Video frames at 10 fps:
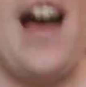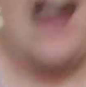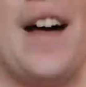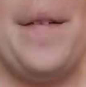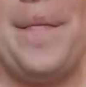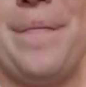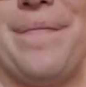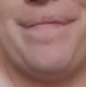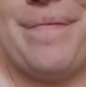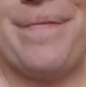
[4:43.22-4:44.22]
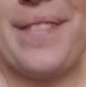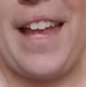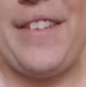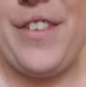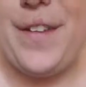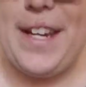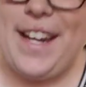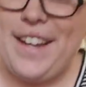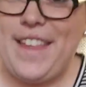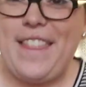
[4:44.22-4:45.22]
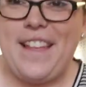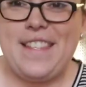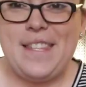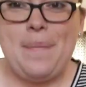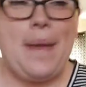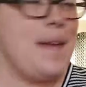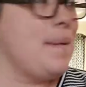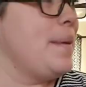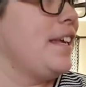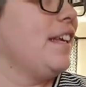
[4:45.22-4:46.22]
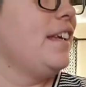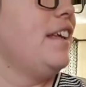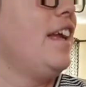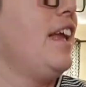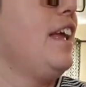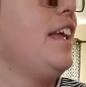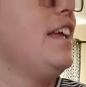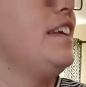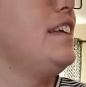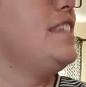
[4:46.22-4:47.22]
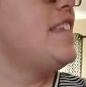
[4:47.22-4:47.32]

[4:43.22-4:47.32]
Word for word: um, if you can hear that, that's the baby. He's,